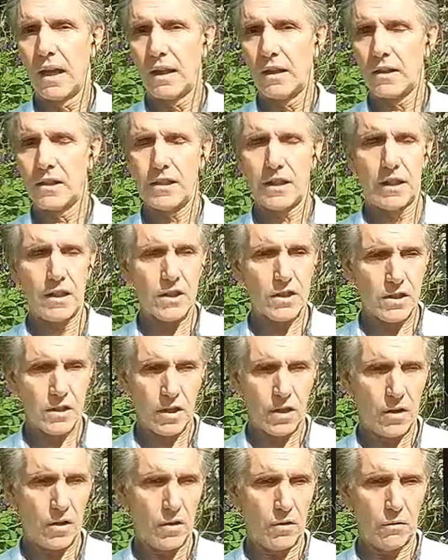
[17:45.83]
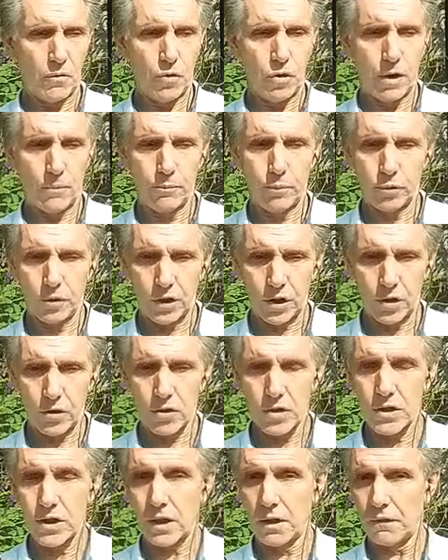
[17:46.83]
And since you are putting
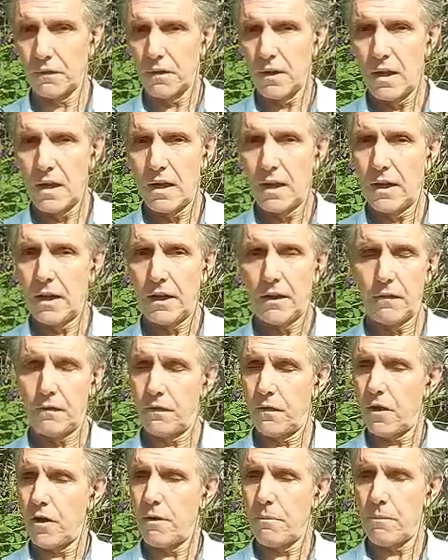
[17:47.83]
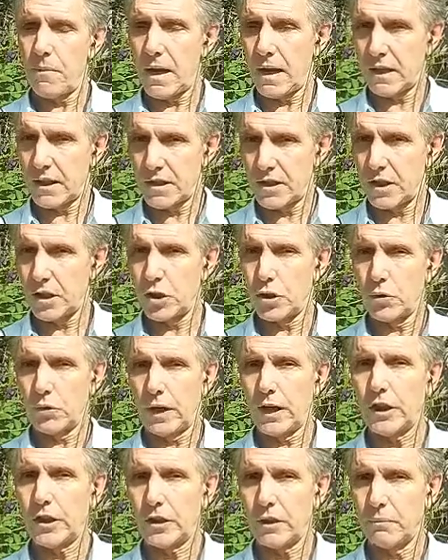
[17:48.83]
yourself in very bad
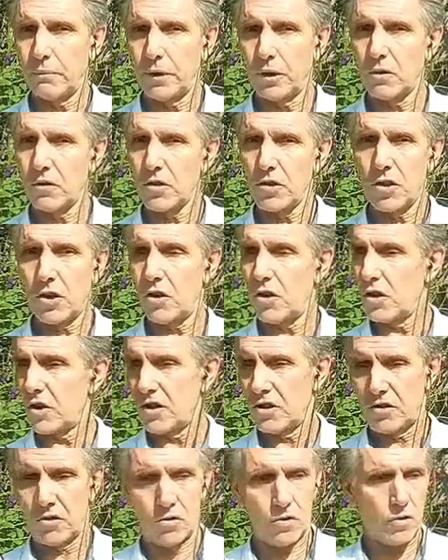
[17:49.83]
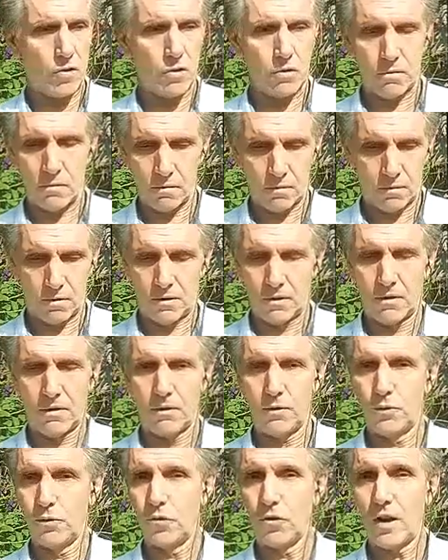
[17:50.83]
situation, because
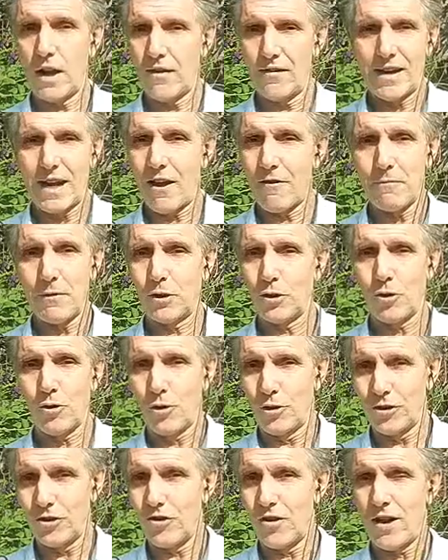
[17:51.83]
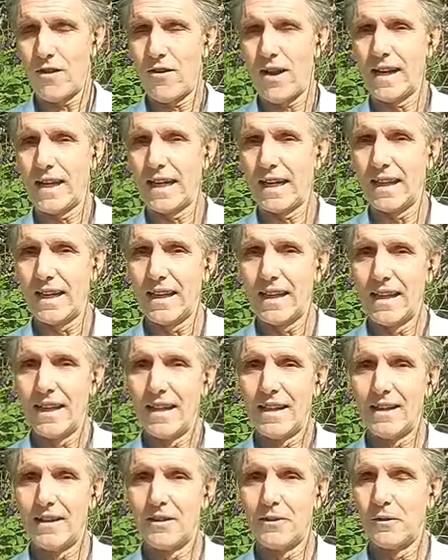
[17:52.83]
you don't have enough mitochondria running
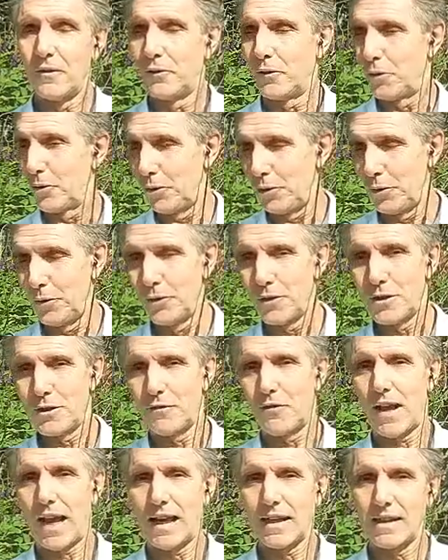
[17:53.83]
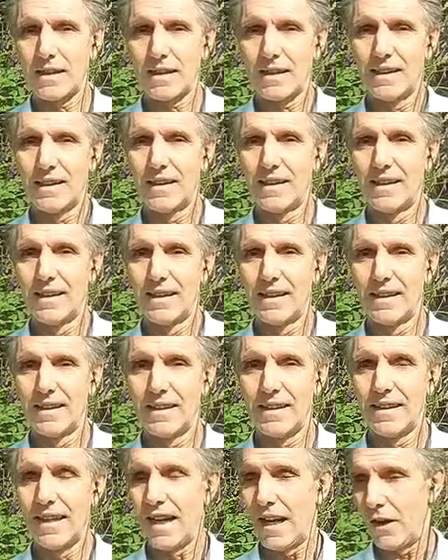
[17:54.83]
to use fat,
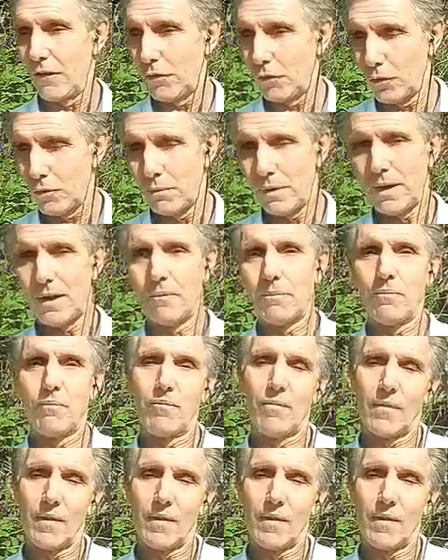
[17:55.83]
they have to be